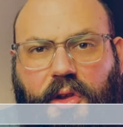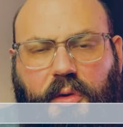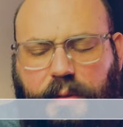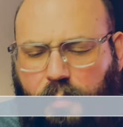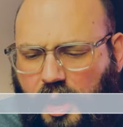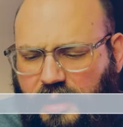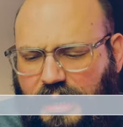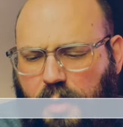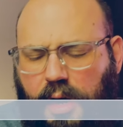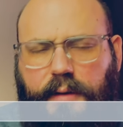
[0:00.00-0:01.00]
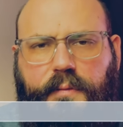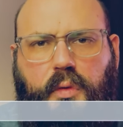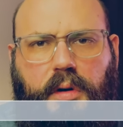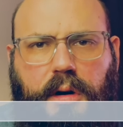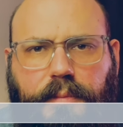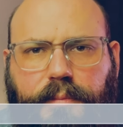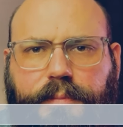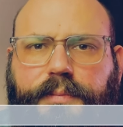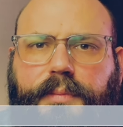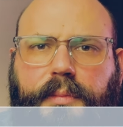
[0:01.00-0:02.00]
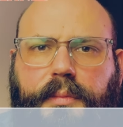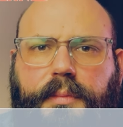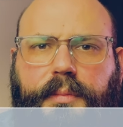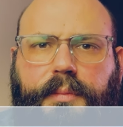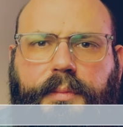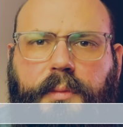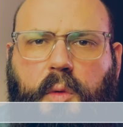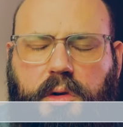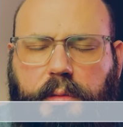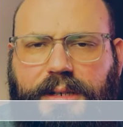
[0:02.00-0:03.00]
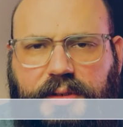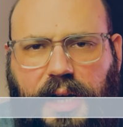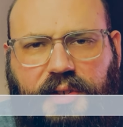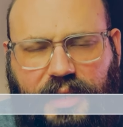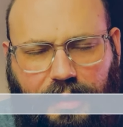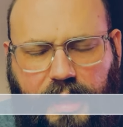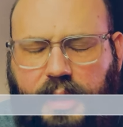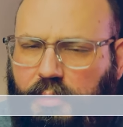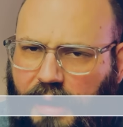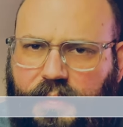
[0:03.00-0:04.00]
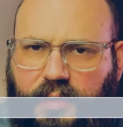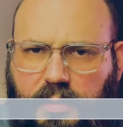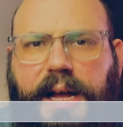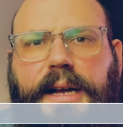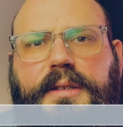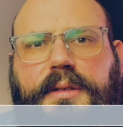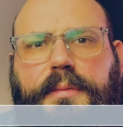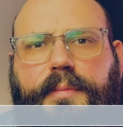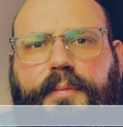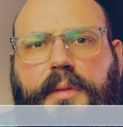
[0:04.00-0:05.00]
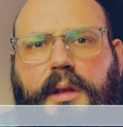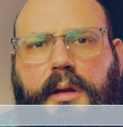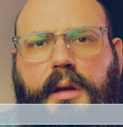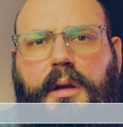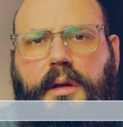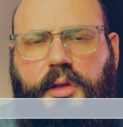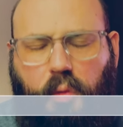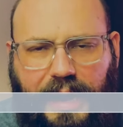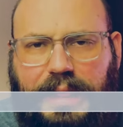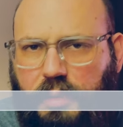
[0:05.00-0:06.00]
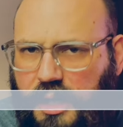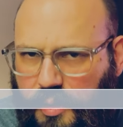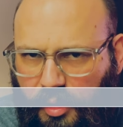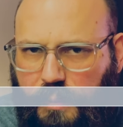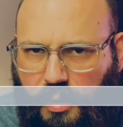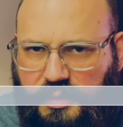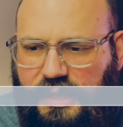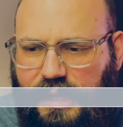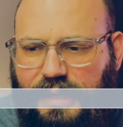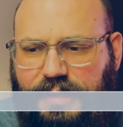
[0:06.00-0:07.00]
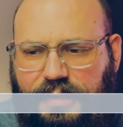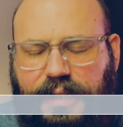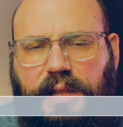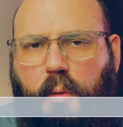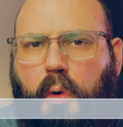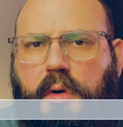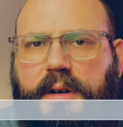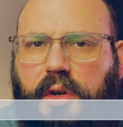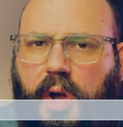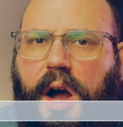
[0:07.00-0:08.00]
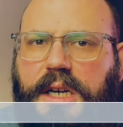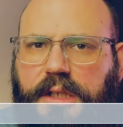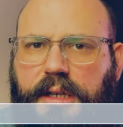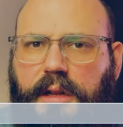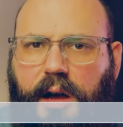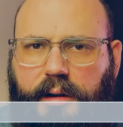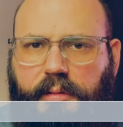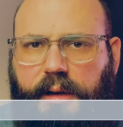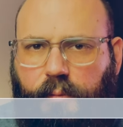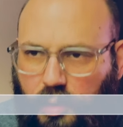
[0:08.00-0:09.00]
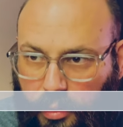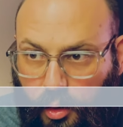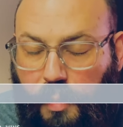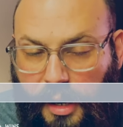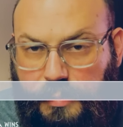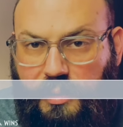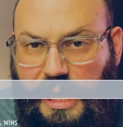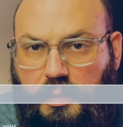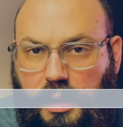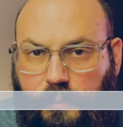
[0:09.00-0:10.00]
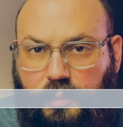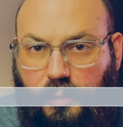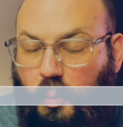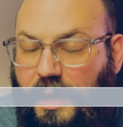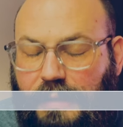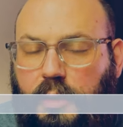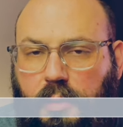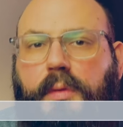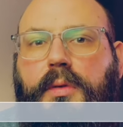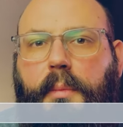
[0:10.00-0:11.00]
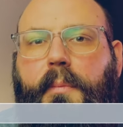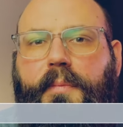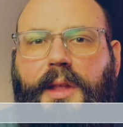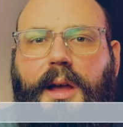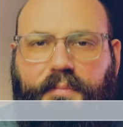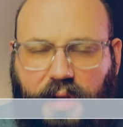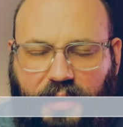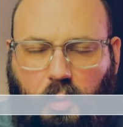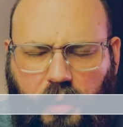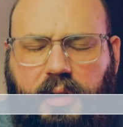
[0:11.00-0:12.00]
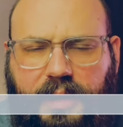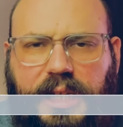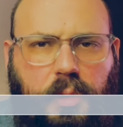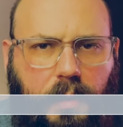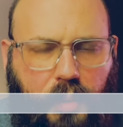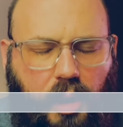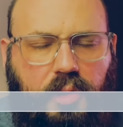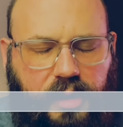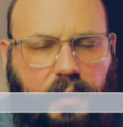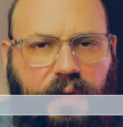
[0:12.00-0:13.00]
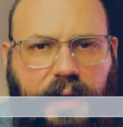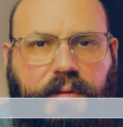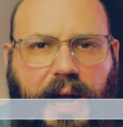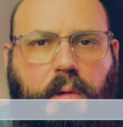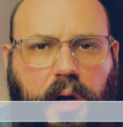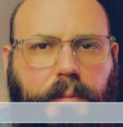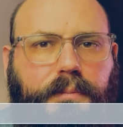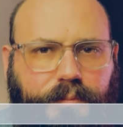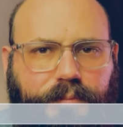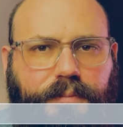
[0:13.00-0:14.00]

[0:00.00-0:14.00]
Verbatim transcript: So in the bargaining model of war, which we'll be discussing at length throughout this class, the way that we usually proceed is to say that war is a costly lottery with two possible outcomes, win and lose, and the winner gets to impose their favorite outcome.